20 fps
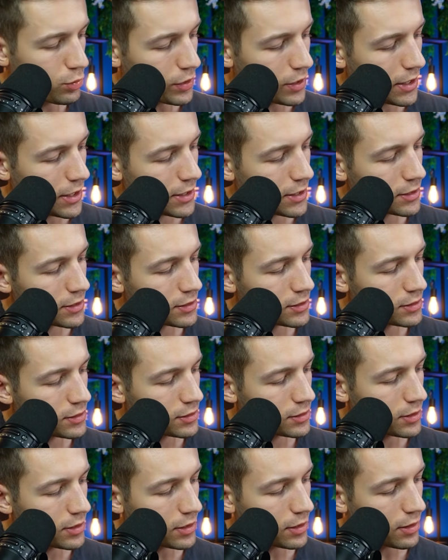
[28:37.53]

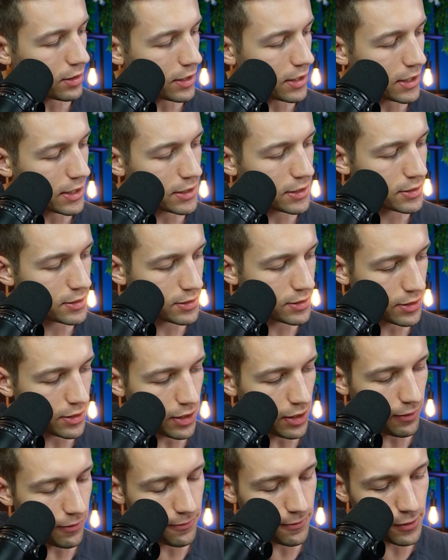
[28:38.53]
guys, it lasts
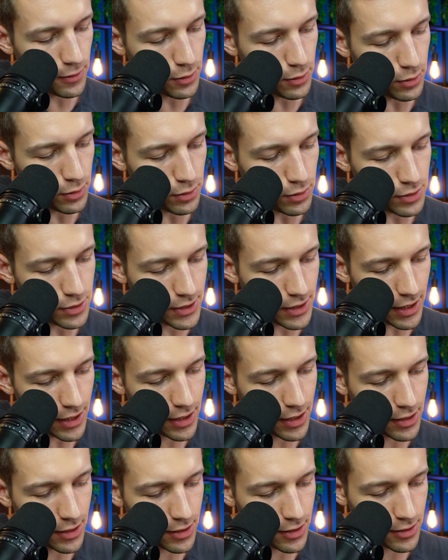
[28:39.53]
a few
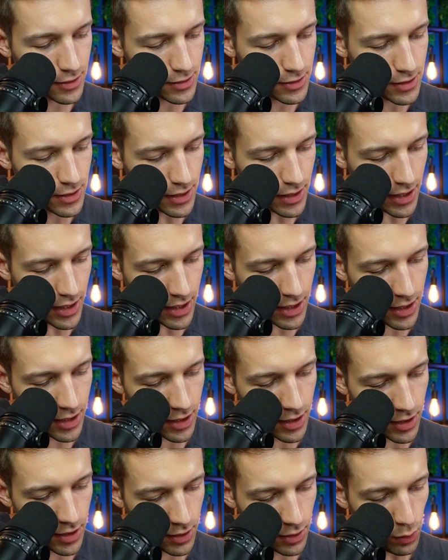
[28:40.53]
seconds
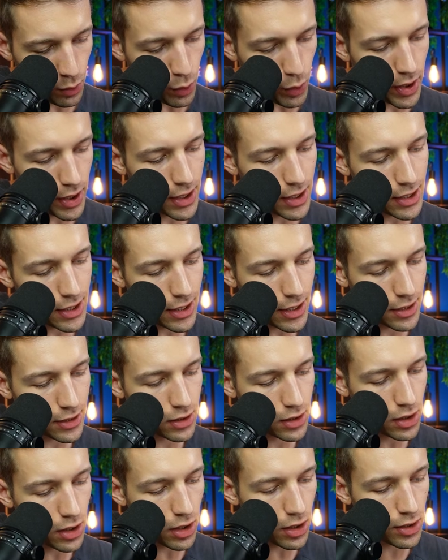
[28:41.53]
and we
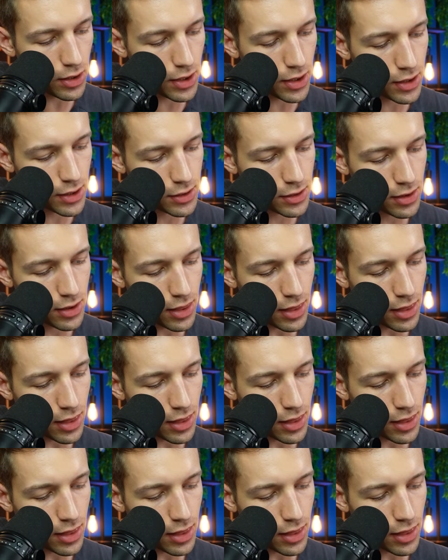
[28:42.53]
can collect